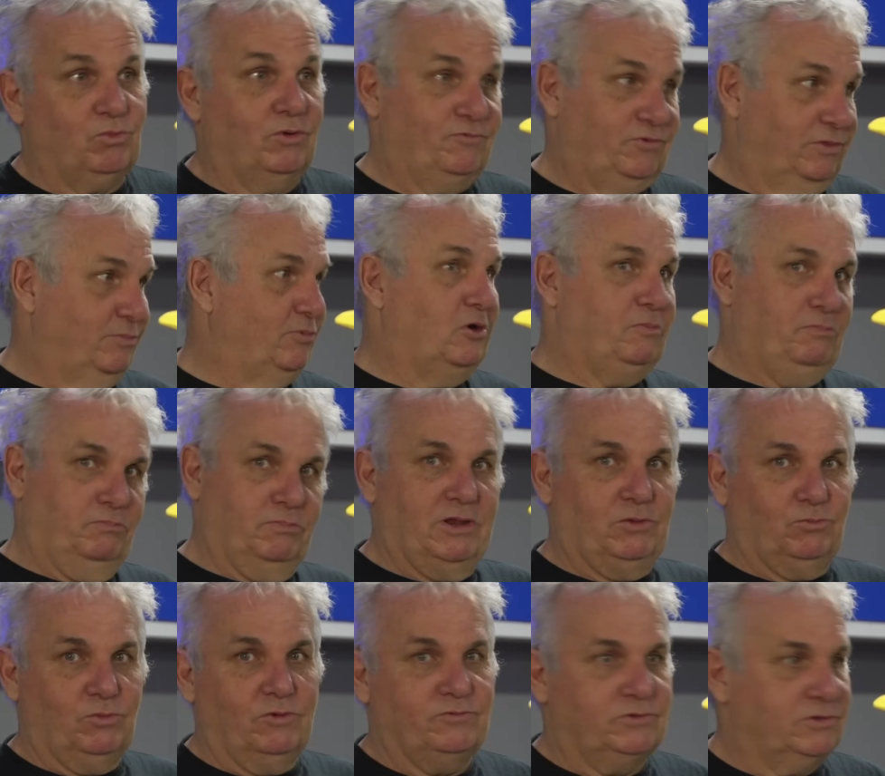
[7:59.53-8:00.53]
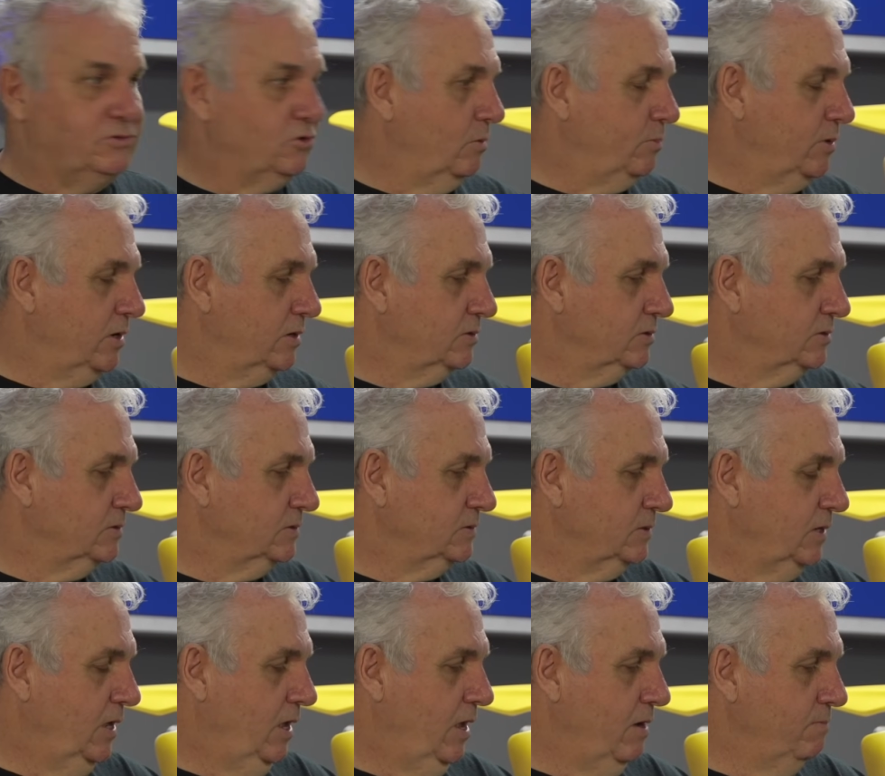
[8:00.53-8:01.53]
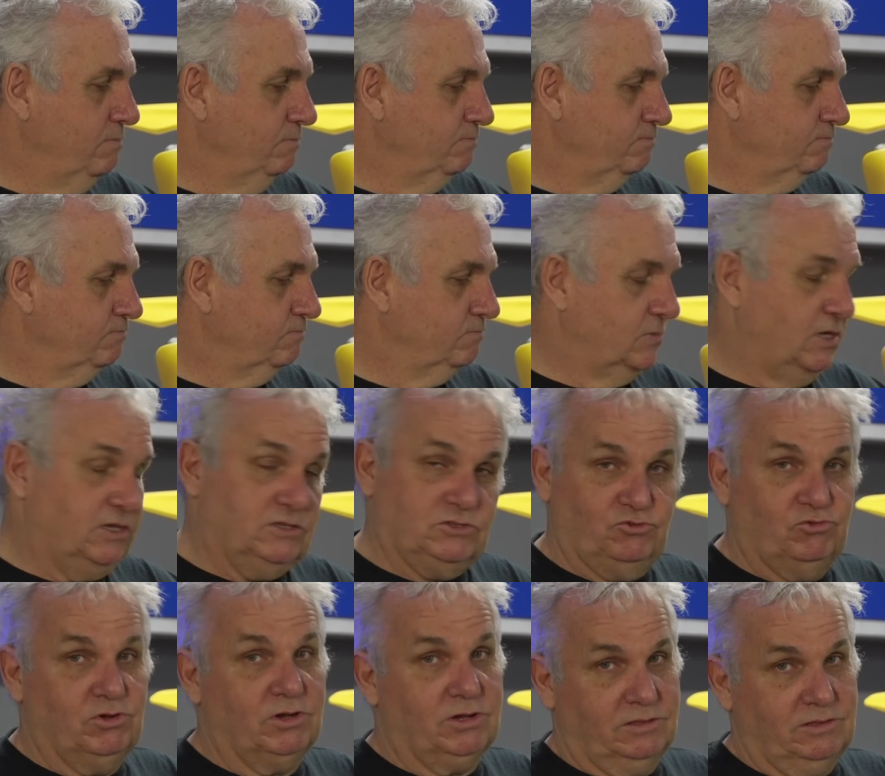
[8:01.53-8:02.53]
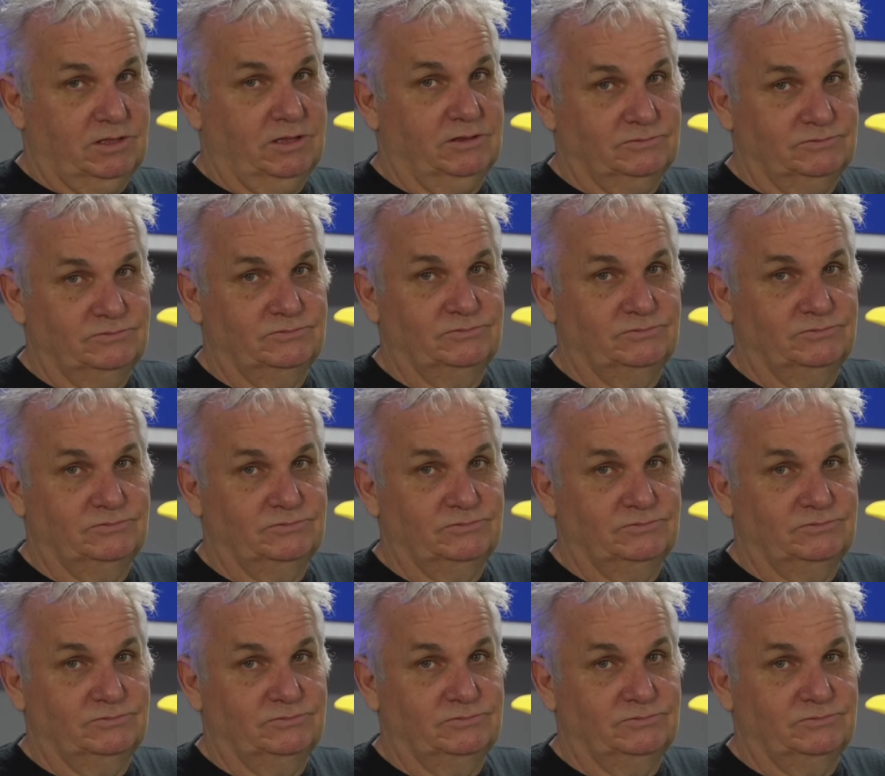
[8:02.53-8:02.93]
one for the bottom end, one for the top end. It's trick in there.